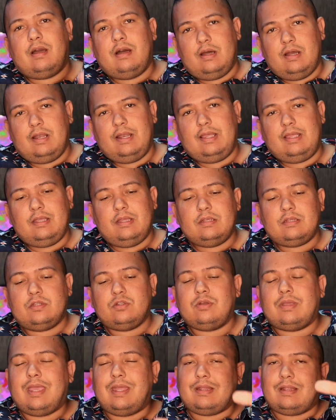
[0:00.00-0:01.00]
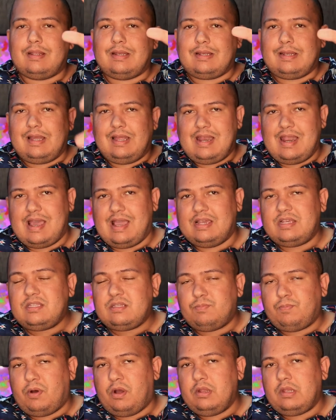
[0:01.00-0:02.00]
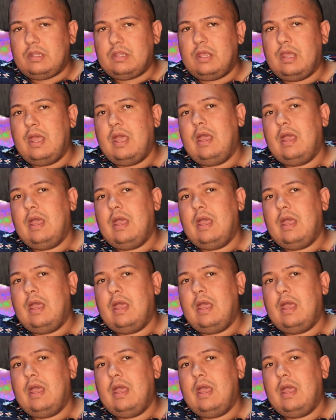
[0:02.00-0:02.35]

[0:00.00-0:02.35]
early, to get a nice spot